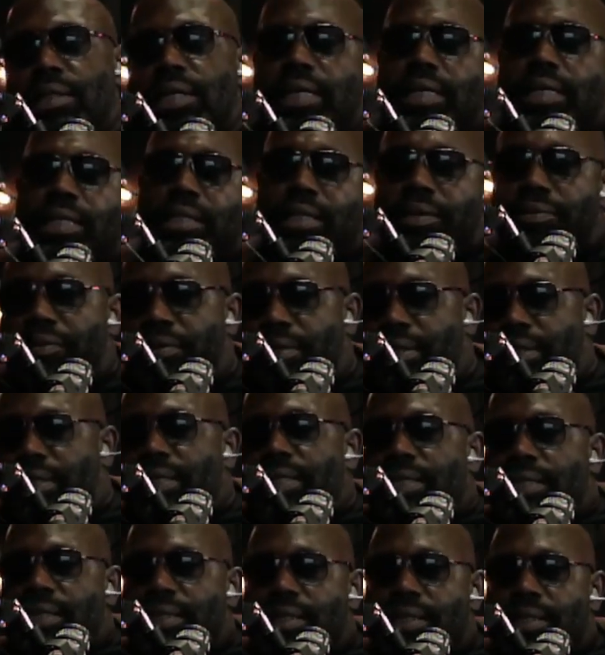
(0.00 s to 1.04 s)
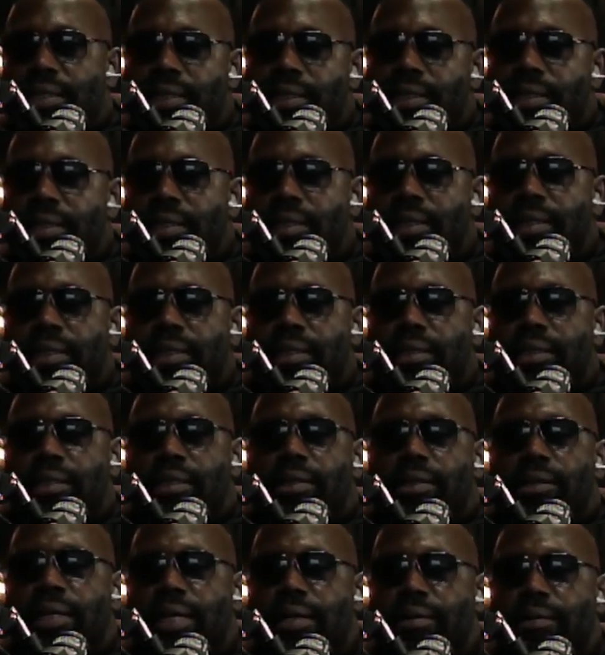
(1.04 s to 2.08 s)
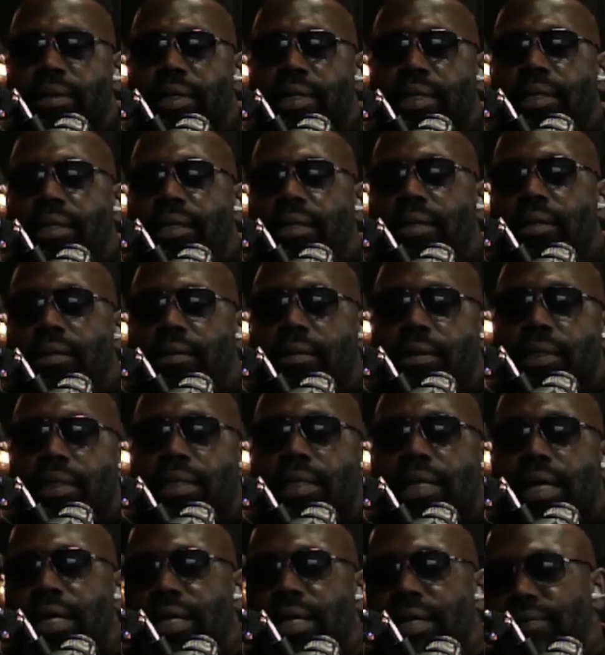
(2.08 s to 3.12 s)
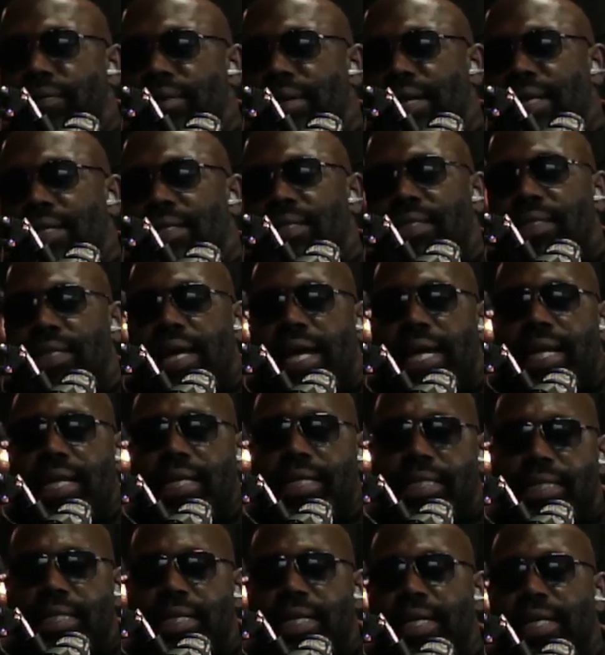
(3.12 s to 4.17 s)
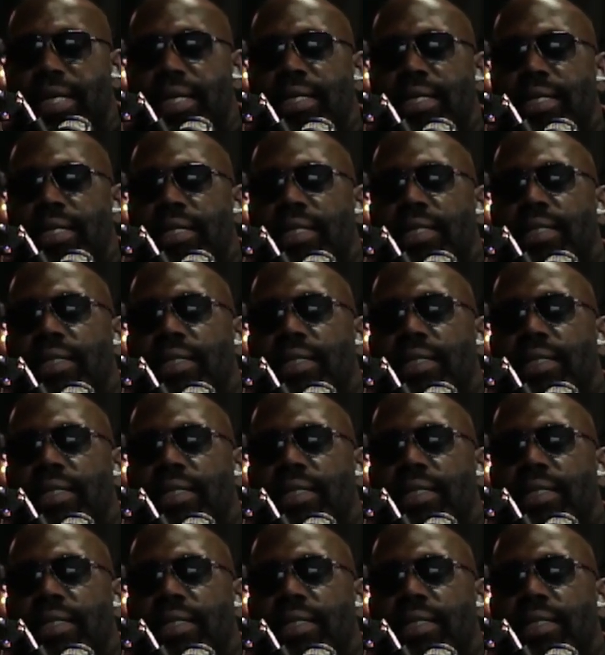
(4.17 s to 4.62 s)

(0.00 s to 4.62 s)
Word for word: done differently. Cool, cool. So that way, you know, that even that slightest thing